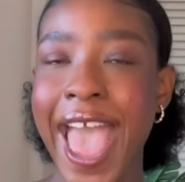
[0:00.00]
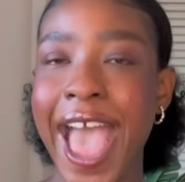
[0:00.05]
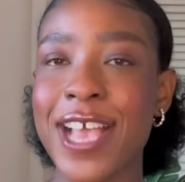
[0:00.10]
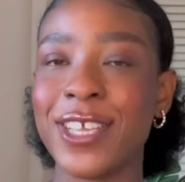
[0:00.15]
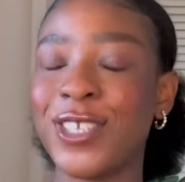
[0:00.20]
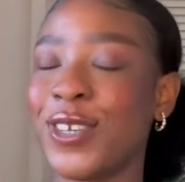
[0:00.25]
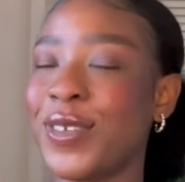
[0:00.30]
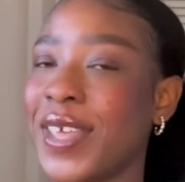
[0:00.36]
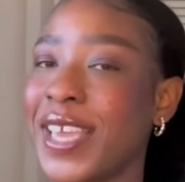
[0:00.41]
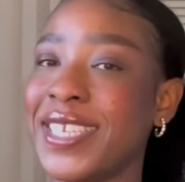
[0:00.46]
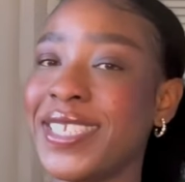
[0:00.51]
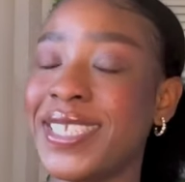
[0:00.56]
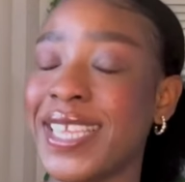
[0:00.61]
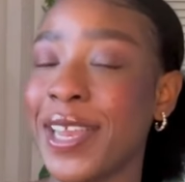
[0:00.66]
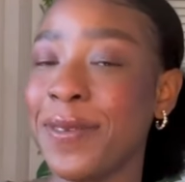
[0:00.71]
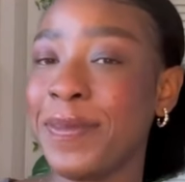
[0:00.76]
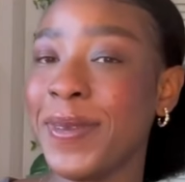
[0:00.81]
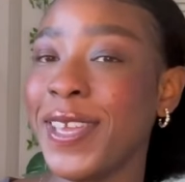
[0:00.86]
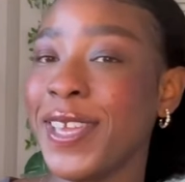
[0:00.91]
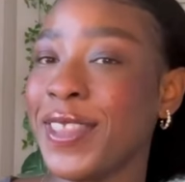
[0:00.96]
So they
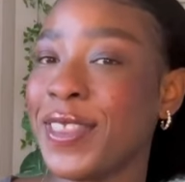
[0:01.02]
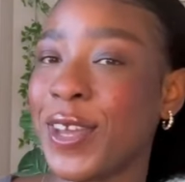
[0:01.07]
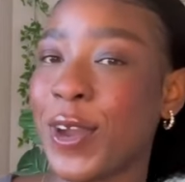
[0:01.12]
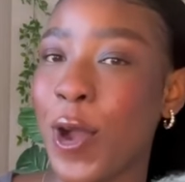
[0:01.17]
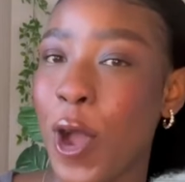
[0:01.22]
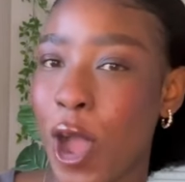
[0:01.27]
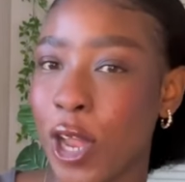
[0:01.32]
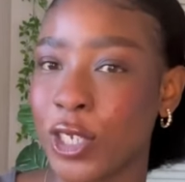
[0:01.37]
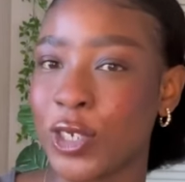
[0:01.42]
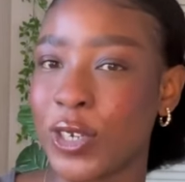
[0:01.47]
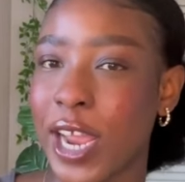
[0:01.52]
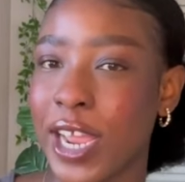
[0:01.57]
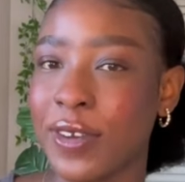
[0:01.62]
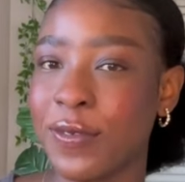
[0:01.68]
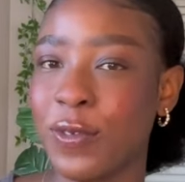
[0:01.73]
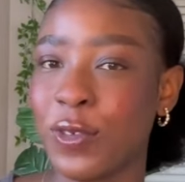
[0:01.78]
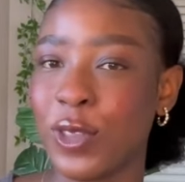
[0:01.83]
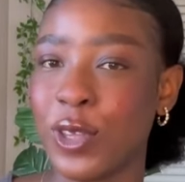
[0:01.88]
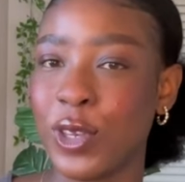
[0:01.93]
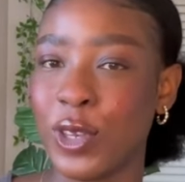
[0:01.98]
sent me the
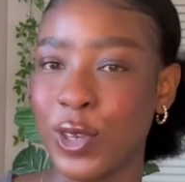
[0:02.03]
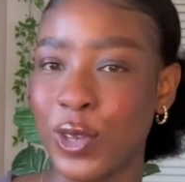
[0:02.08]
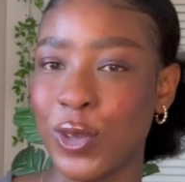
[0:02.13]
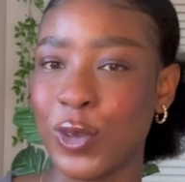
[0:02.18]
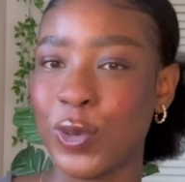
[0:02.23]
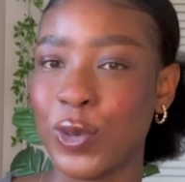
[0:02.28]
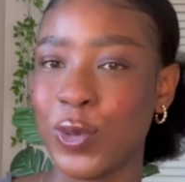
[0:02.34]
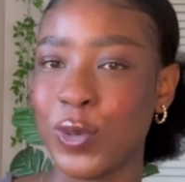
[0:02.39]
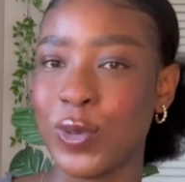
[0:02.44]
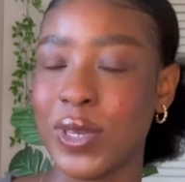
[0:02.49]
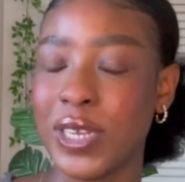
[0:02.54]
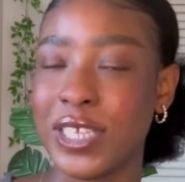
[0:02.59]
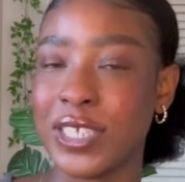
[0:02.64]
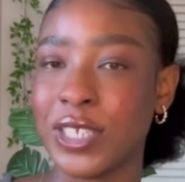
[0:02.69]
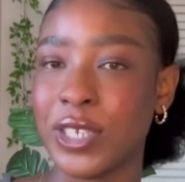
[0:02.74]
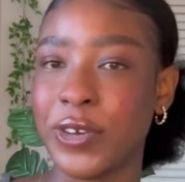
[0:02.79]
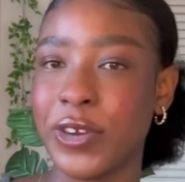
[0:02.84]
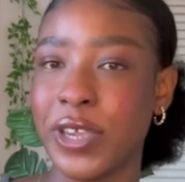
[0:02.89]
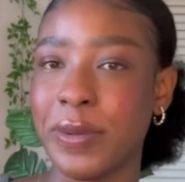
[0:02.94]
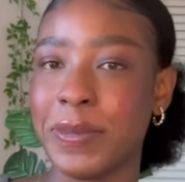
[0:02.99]
contract for the new lease
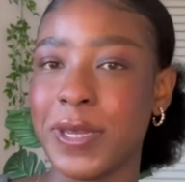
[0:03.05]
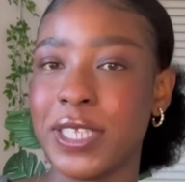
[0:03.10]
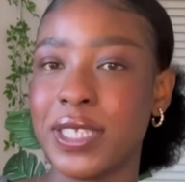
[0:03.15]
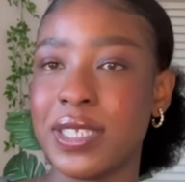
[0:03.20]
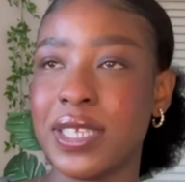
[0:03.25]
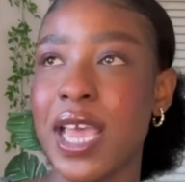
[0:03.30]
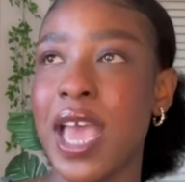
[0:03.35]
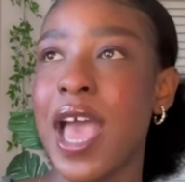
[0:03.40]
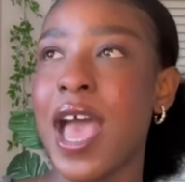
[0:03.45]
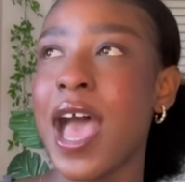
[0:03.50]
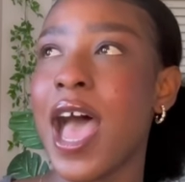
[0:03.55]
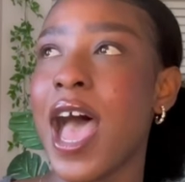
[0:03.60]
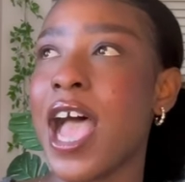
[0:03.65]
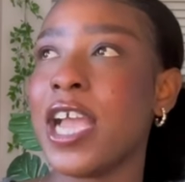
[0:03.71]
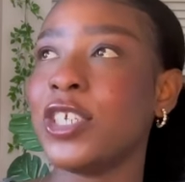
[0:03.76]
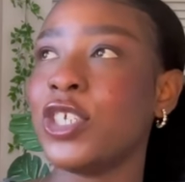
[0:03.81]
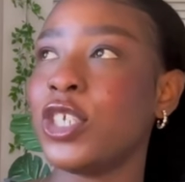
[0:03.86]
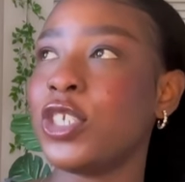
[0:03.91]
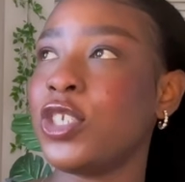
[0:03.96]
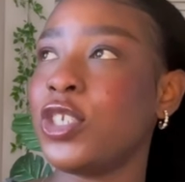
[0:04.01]
agreement.
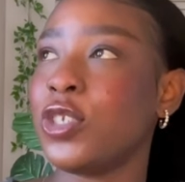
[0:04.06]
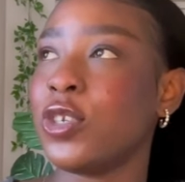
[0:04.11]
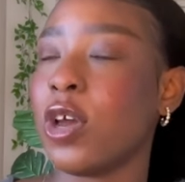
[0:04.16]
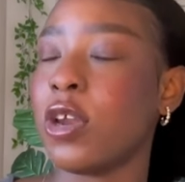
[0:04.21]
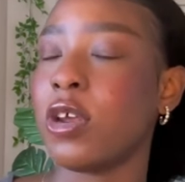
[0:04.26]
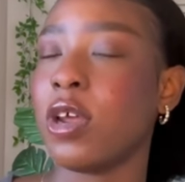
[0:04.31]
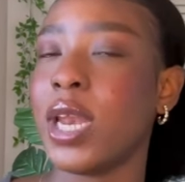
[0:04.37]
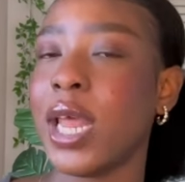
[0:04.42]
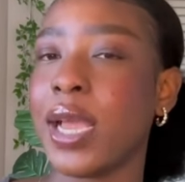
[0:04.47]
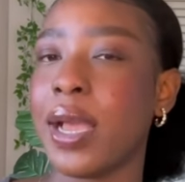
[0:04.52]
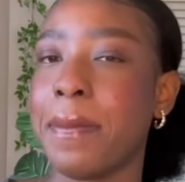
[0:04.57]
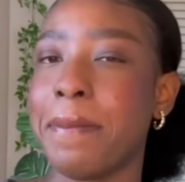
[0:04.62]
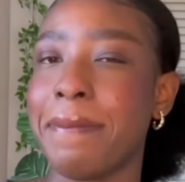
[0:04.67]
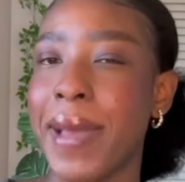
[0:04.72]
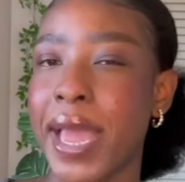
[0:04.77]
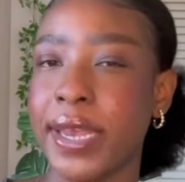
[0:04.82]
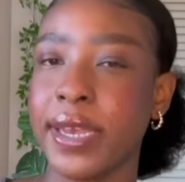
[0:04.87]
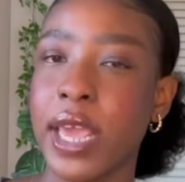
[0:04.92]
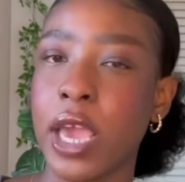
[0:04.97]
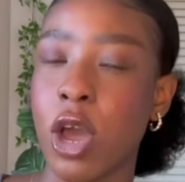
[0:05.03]
I shit you not, on like a
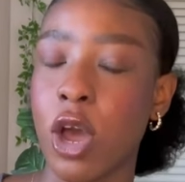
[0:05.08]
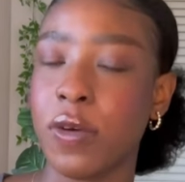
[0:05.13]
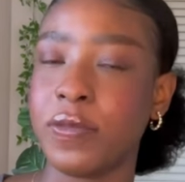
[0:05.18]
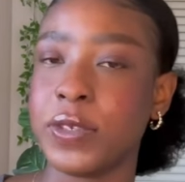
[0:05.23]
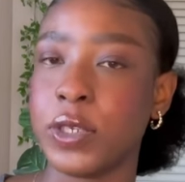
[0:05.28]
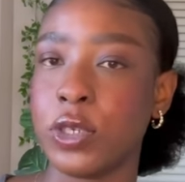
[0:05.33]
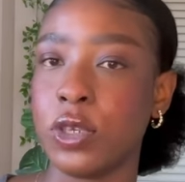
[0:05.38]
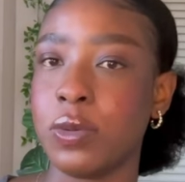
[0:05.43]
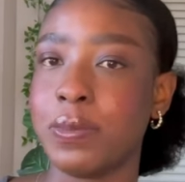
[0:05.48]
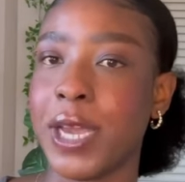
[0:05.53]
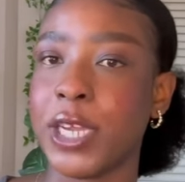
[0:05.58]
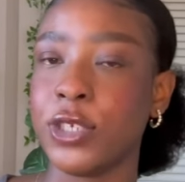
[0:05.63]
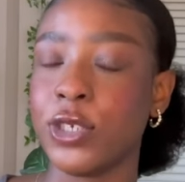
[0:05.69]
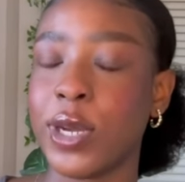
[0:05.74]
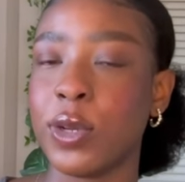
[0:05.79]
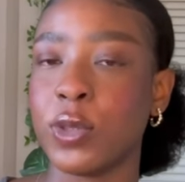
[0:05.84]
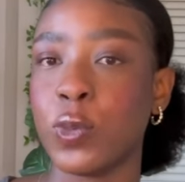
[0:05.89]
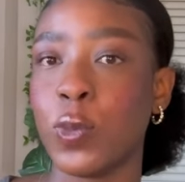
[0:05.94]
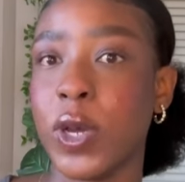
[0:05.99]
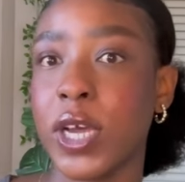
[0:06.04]
Monday afternoon, mind you,
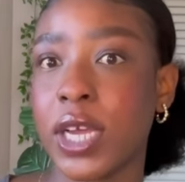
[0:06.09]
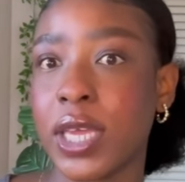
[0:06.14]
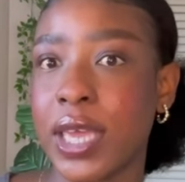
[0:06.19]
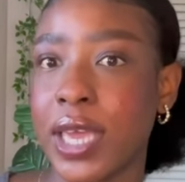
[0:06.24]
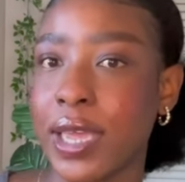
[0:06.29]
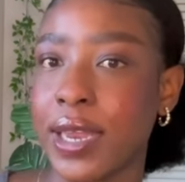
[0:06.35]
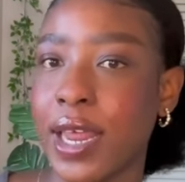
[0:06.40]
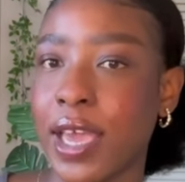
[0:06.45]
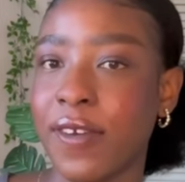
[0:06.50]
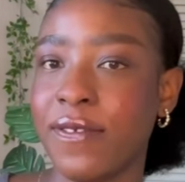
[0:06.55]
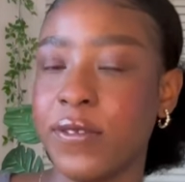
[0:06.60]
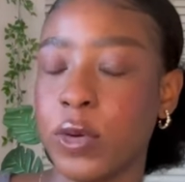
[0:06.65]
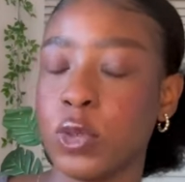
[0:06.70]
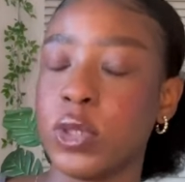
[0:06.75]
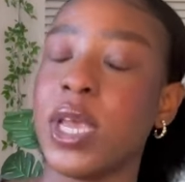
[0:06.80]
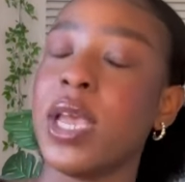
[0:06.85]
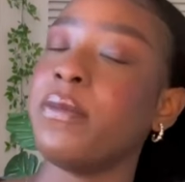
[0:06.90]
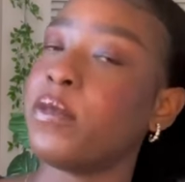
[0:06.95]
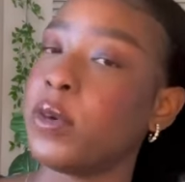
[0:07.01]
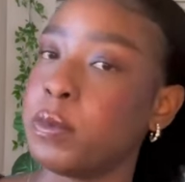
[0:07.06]
I was working like
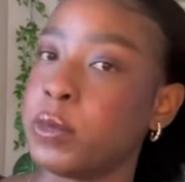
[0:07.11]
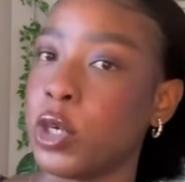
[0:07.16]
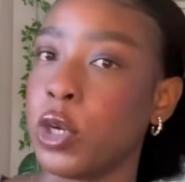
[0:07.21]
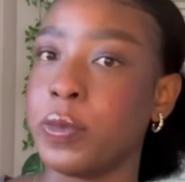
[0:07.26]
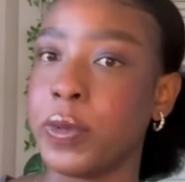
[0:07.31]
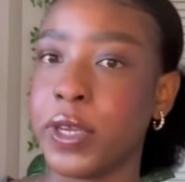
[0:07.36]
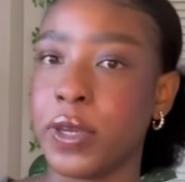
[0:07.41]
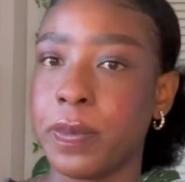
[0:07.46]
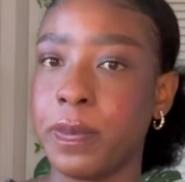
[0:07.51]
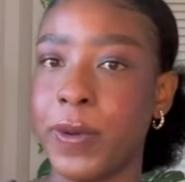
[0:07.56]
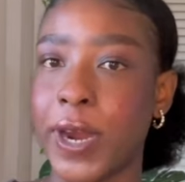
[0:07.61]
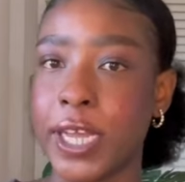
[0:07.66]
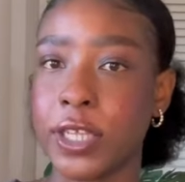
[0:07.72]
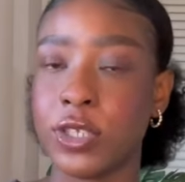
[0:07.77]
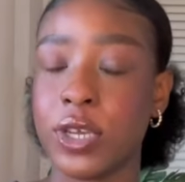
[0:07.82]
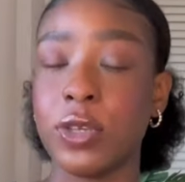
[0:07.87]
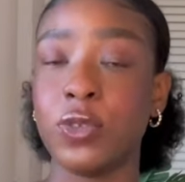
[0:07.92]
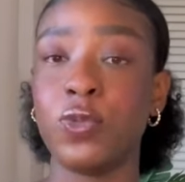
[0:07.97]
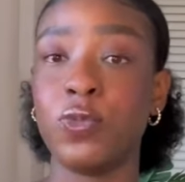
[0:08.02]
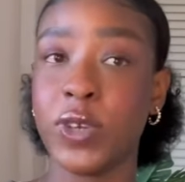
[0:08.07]
full-time from Joburg, right?
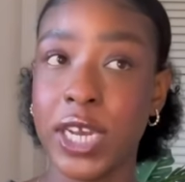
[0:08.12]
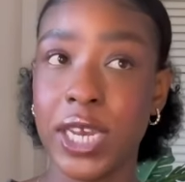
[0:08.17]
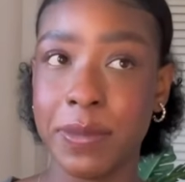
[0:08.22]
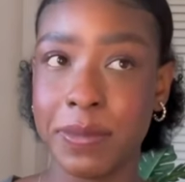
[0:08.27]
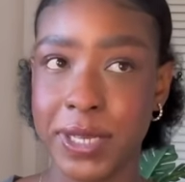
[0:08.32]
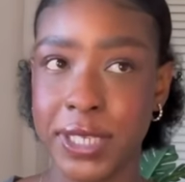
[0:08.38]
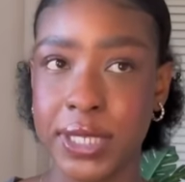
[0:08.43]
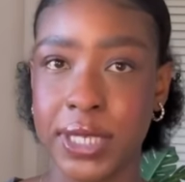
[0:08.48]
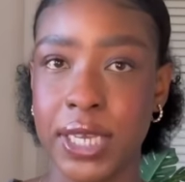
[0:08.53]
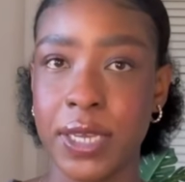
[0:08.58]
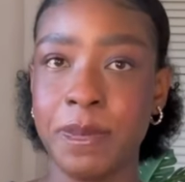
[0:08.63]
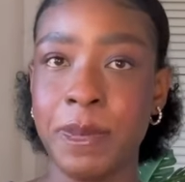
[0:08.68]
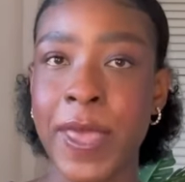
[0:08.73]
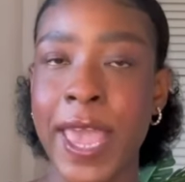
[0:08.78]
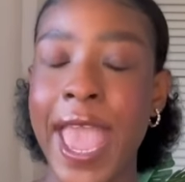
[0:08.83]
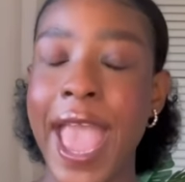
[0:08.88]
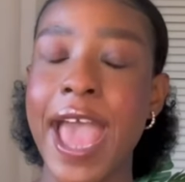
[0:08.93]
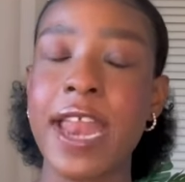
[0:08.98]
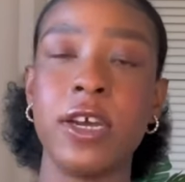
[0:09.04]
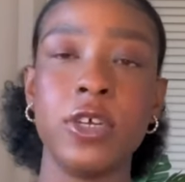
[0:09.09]
So I was really busy
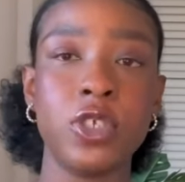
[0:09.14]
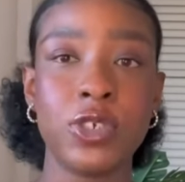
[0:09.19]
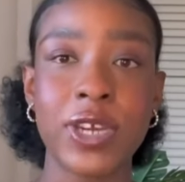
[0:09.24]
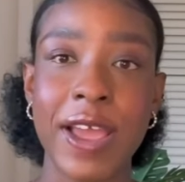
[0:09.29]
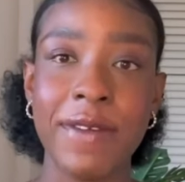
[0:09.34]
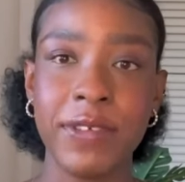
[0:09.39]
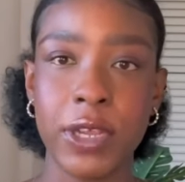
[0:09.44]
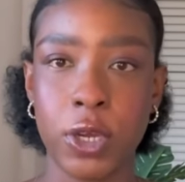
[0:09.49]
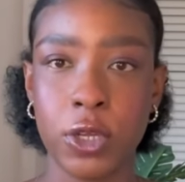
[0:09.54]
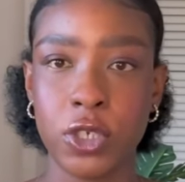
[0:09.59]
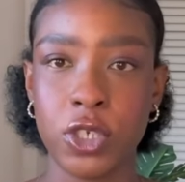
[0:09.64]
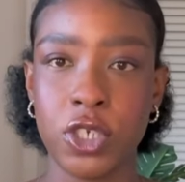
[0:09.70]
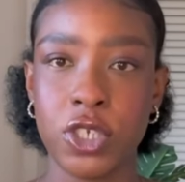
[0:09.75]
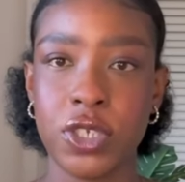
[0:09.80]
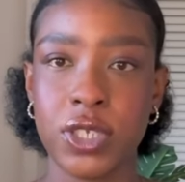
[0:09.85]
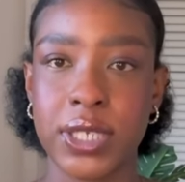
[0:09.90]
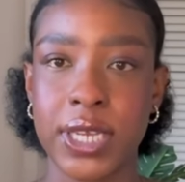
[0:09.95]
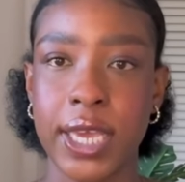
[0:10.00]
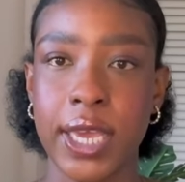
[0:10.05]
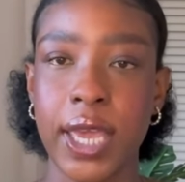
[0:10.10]
and I was traveling on
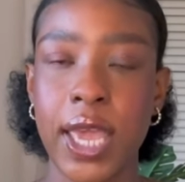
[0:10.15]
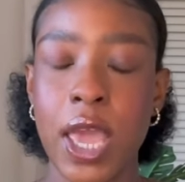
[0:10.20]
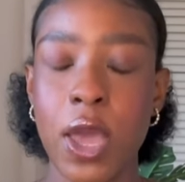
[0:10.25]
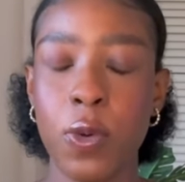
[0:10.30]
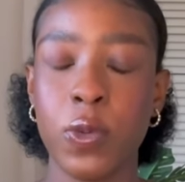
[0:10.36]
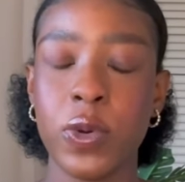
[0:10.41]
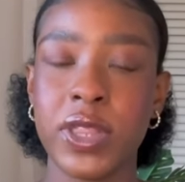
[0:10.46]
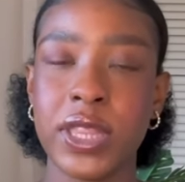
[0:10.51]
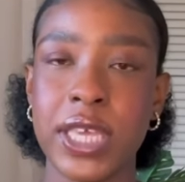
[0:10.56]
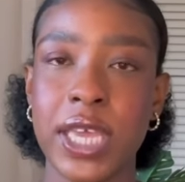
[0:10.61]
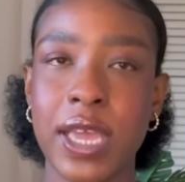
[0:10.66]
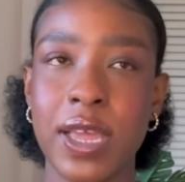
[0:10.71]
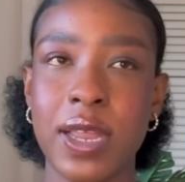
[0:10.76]
Tuesday. With